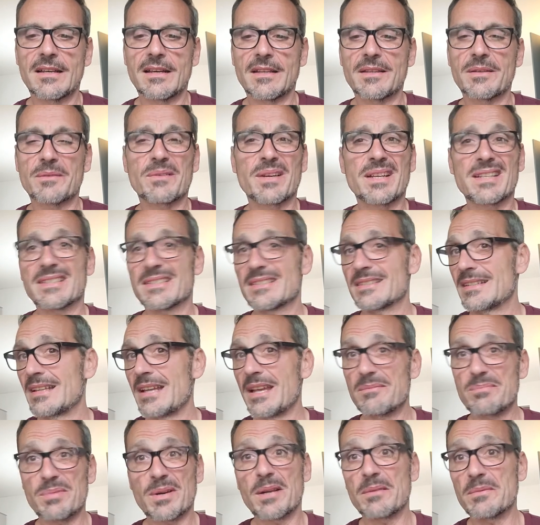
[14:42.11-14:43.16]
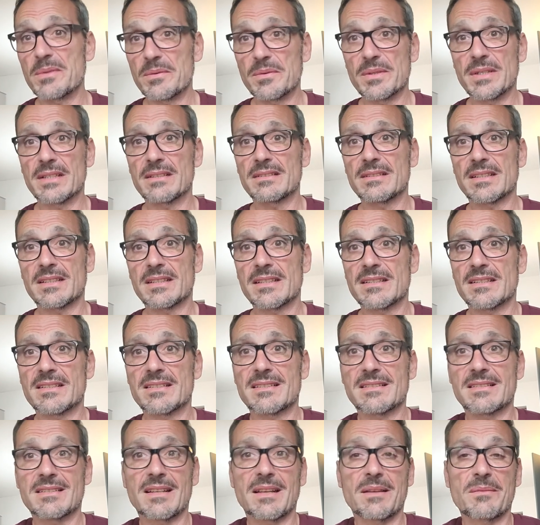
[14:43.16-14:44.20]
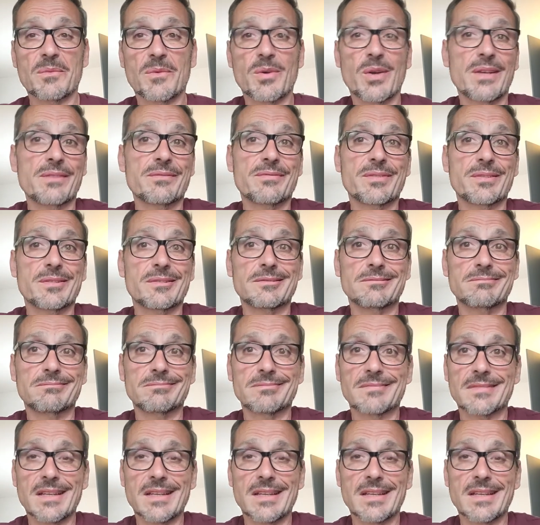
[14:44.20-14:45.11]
Otherwise, I probably wouldn't, because I'm quite full.